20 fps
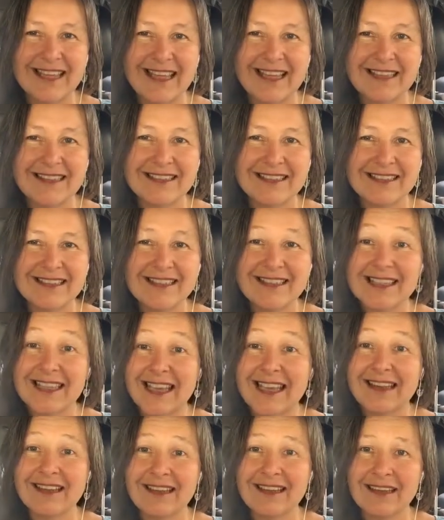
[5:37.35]
And just
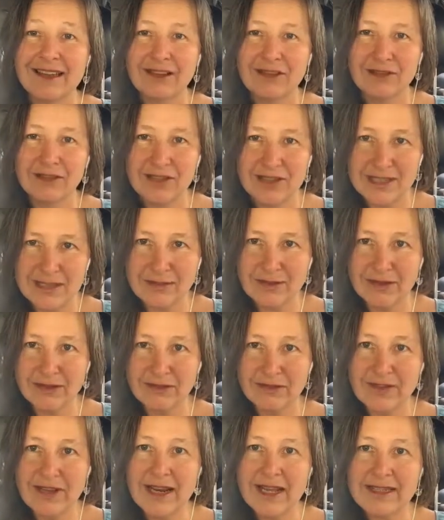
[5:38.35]
again, if you did want to
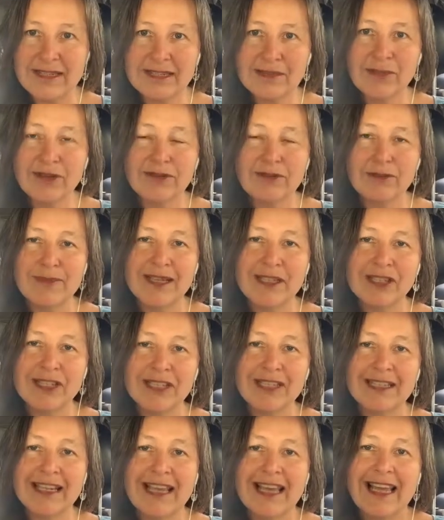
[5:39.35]
find out some more
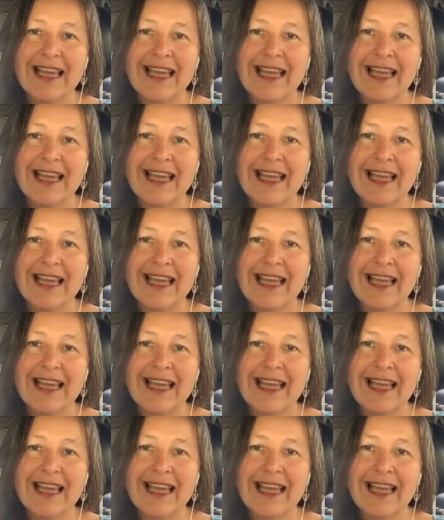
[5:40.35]
information